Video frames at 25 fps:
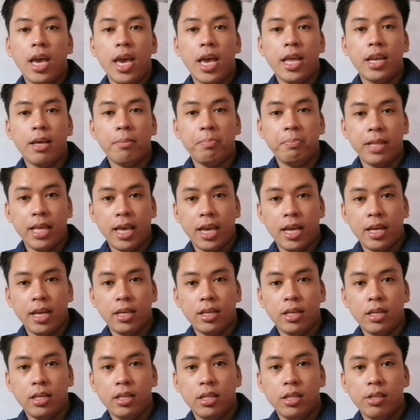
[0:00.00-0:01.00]
and a
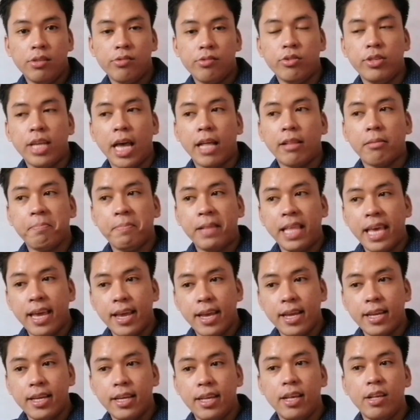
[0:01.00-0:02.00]
plane. So that
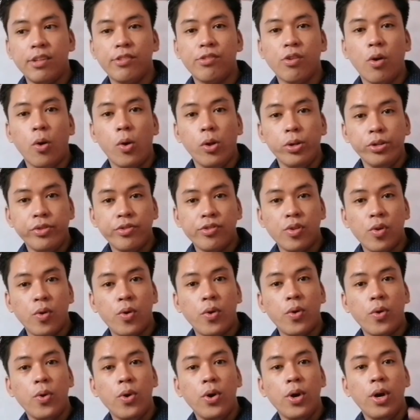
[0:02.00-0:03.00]
plane is
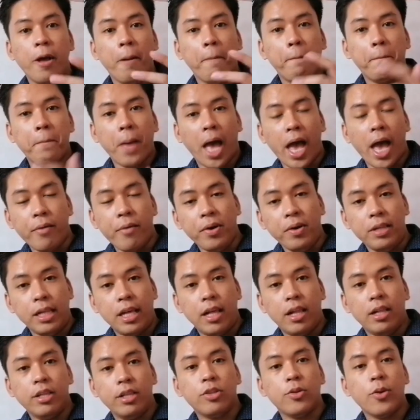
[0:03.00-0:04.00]
also
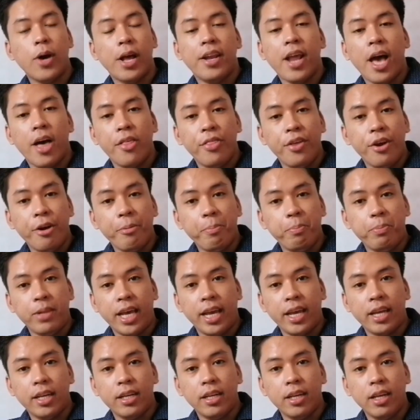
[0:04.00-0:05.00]
parallel to another
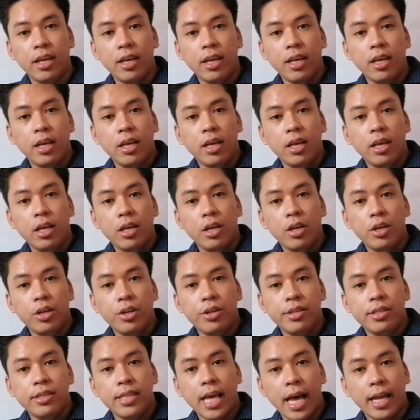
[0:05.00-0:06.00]
plane
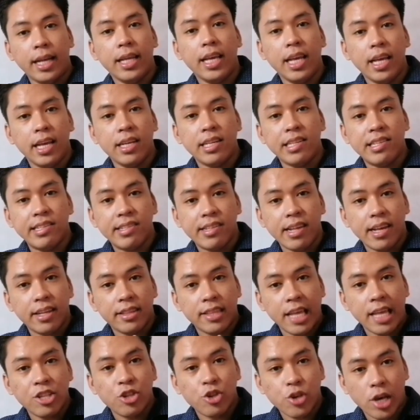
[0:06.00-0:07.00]
that is
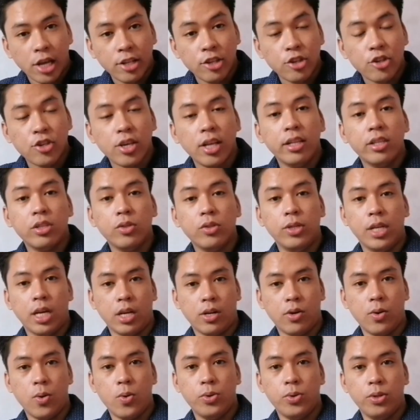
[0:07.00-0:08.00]
tangential to
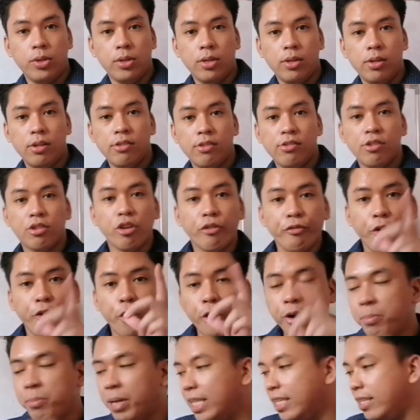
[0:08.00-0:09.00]
the cone. So to
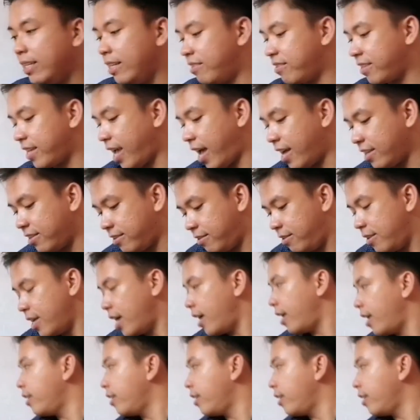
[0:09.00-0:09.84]
formally discuss